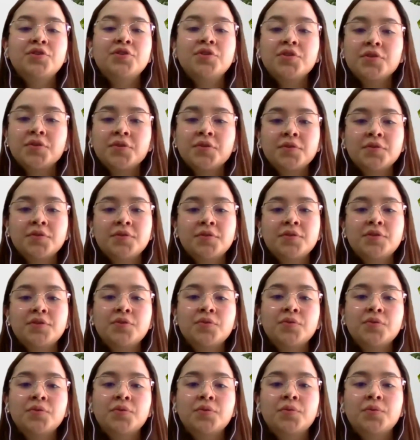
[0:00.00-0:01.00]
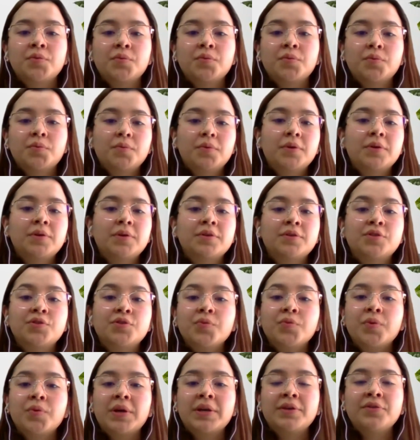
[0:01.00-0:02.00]
choose to uh,
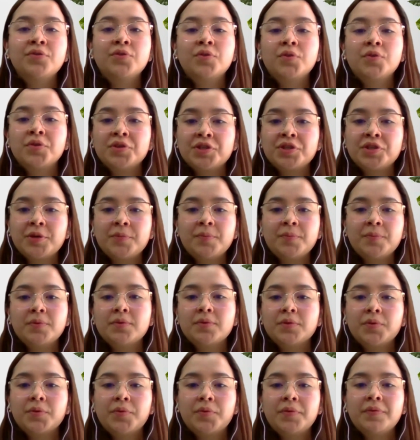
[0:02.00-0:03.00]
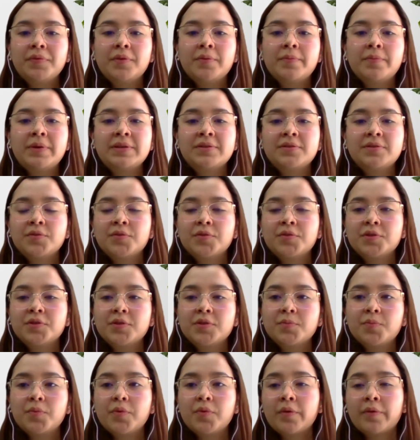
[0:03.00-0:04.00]
do an internship during the
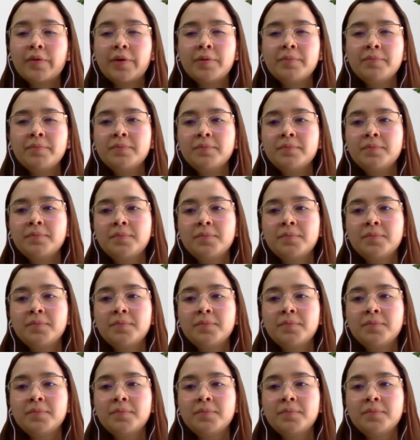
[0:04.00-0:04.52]
master's program?